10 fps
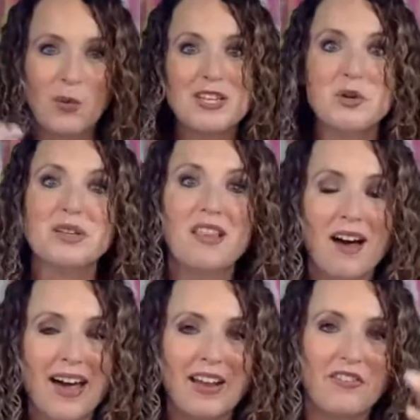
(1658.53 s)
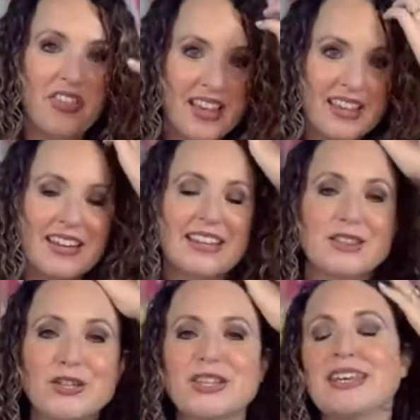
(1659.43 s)
do a lot of thinking and
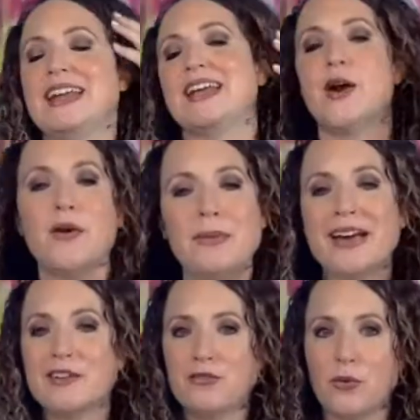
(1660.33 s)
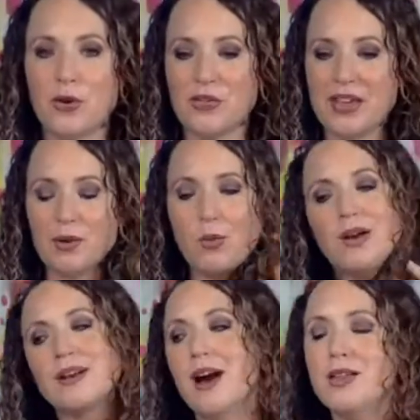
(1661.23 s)
looking and going back and forth, and
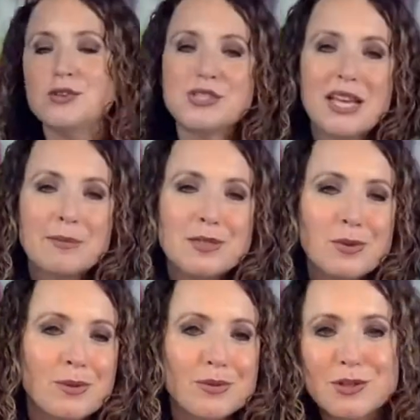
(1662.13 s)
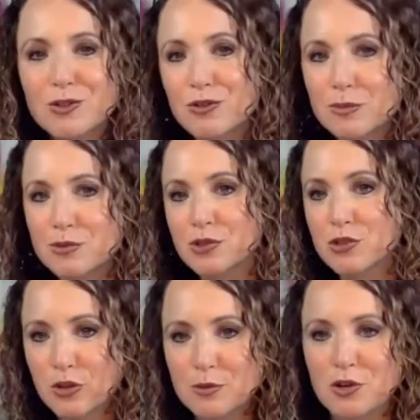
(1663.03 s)
what color schemes do we want the
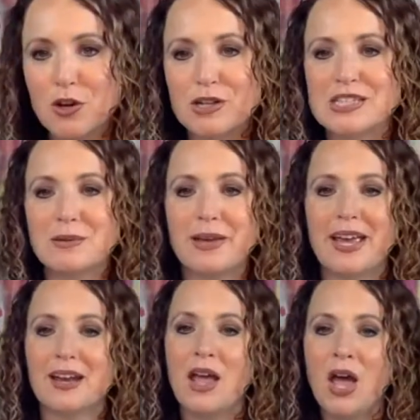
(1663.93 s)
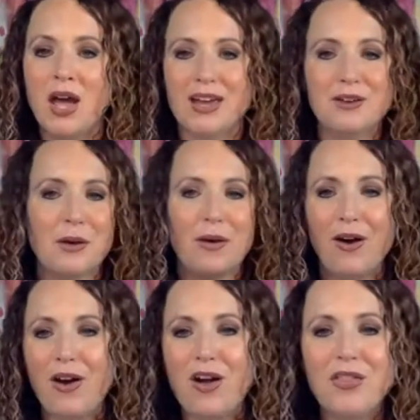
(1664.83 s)
scripture cards to be, and
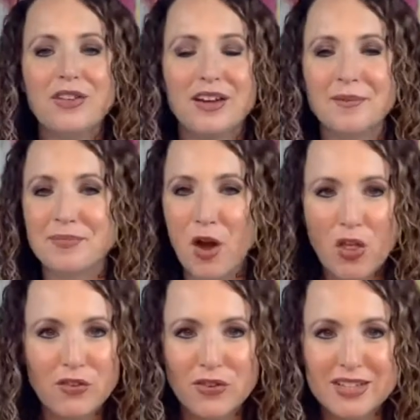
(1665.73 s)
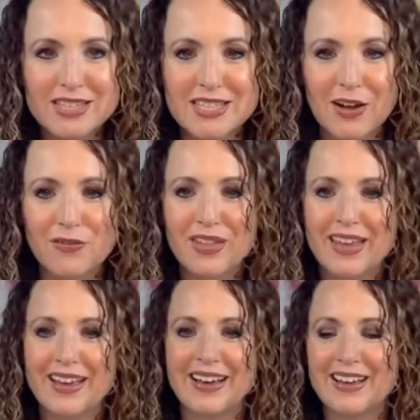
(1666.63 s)
all the fun stuff
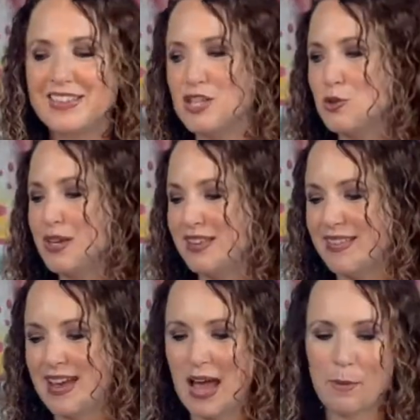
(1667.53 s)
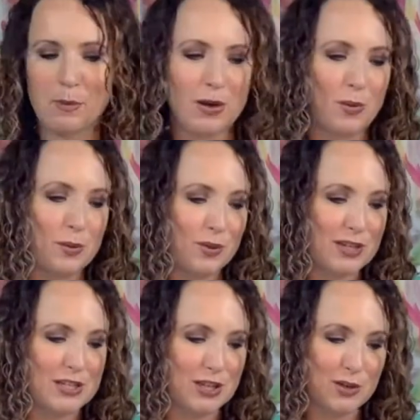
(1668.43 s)
that you get in that Happy Mail. We
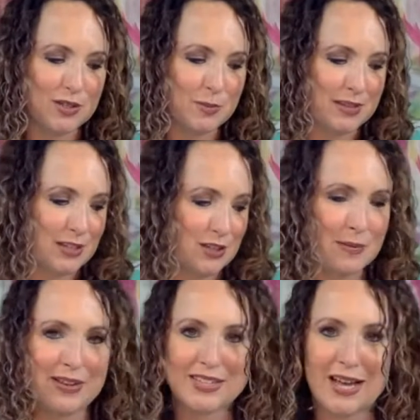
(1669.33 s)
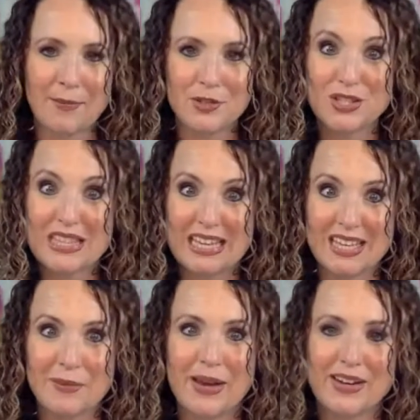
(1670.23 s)
really do spend a good amount of time just
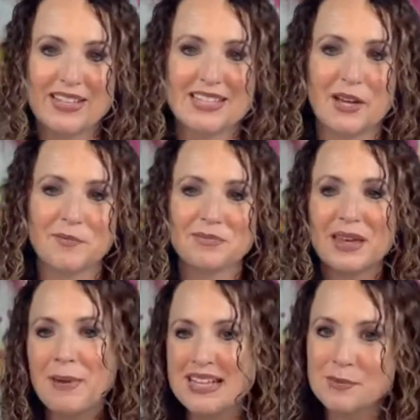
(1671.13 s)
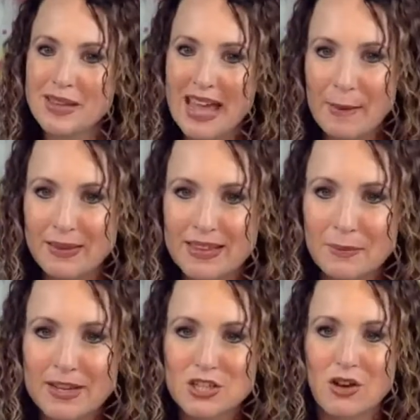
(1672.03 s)
thinking about it. So it makes me happy that
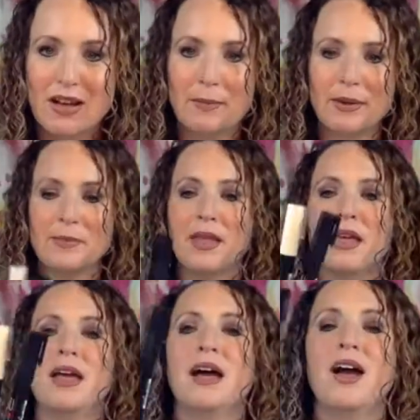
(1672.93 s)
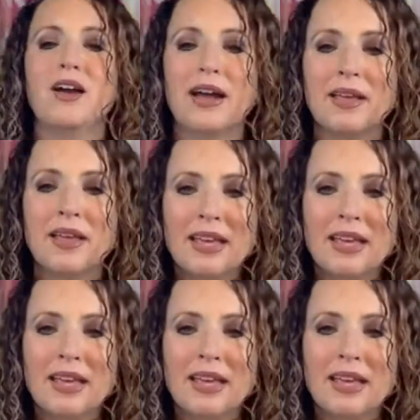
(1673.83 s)
it makes y'all happy. All right.